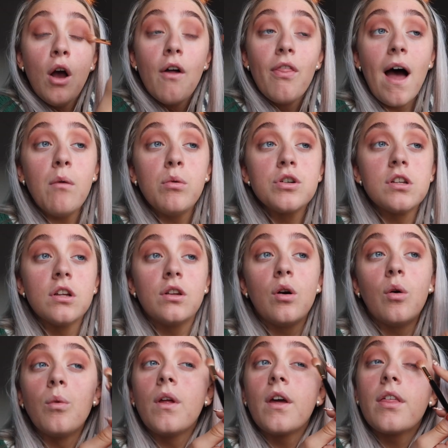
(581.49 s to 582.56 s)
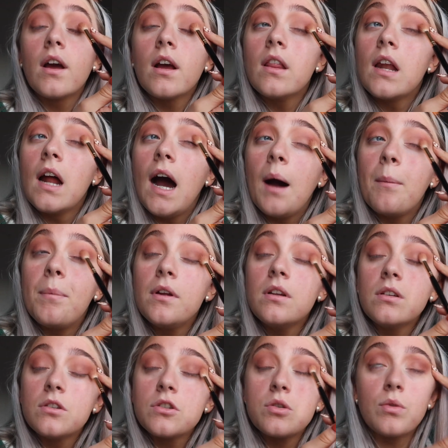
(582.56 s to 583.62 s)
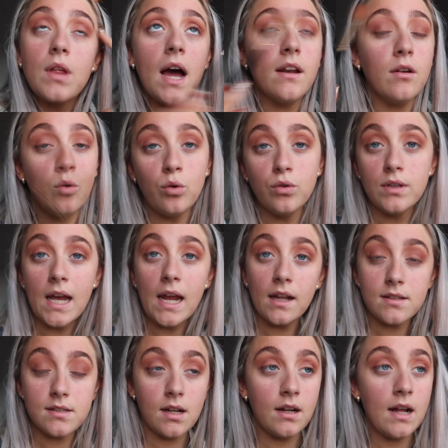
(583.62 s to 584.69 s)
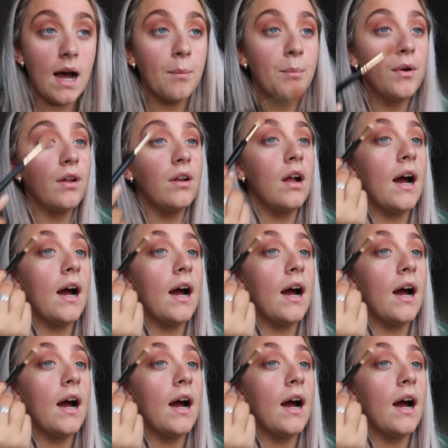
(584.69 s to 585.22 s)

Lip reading: That wasn't the only thing that happened. So that whole nail incident happened.